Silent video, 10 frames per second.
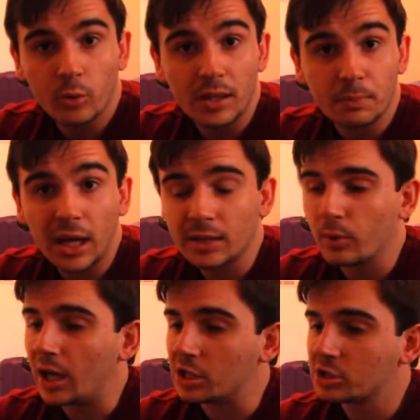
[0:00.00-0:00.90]
and body
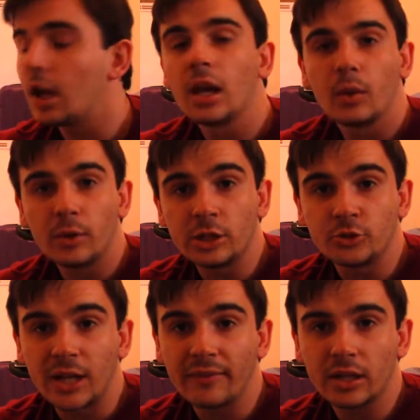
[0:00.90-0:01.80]
wash. When you're
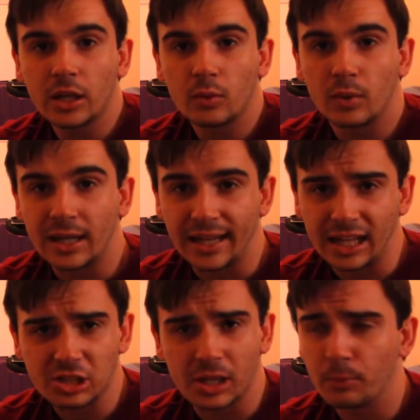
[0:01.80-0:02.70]
traveling, you don't want to take
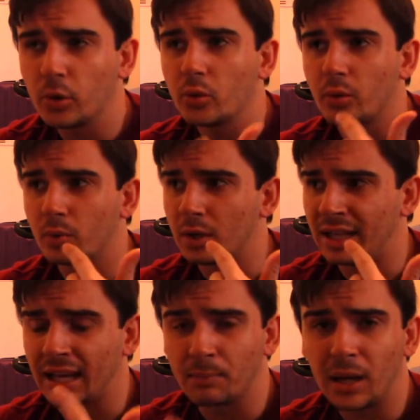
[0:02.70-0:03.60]
shampoo, you want
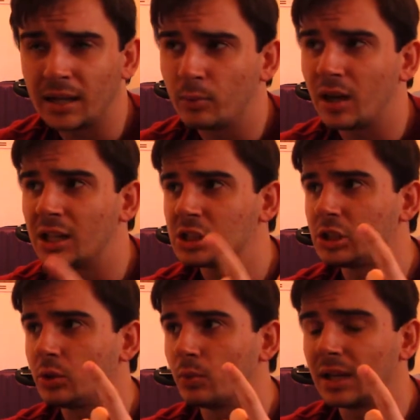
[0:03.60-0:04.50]
to take body wash,
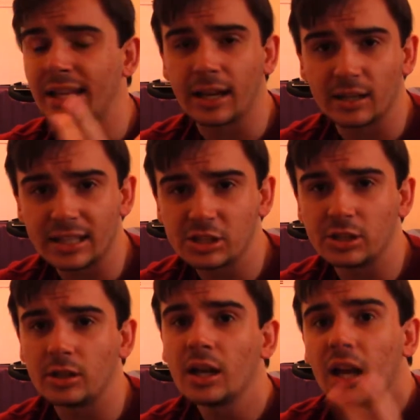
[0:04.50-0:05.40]
you don't want to take
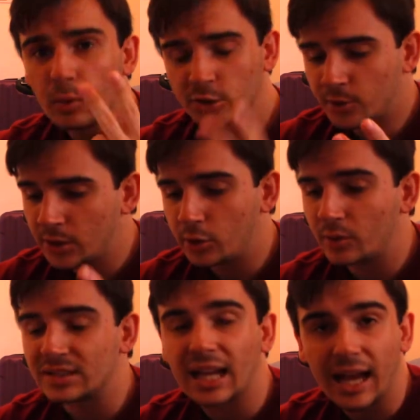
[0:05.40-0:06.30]
conditioner. What you want to do
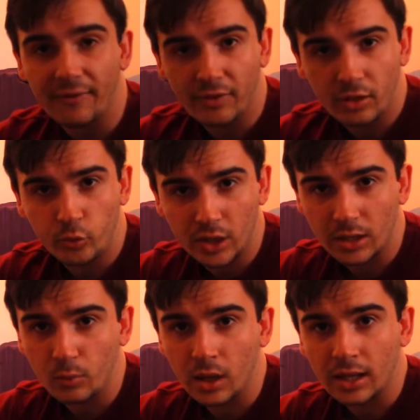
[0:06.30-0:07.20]
is have 3
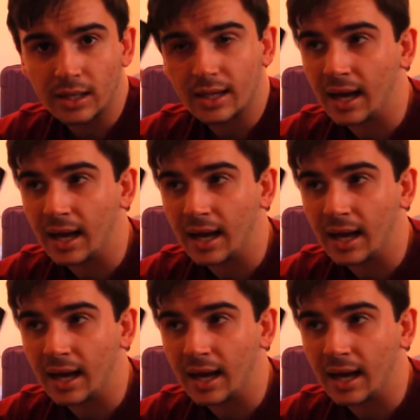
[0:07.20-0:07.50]
in 1.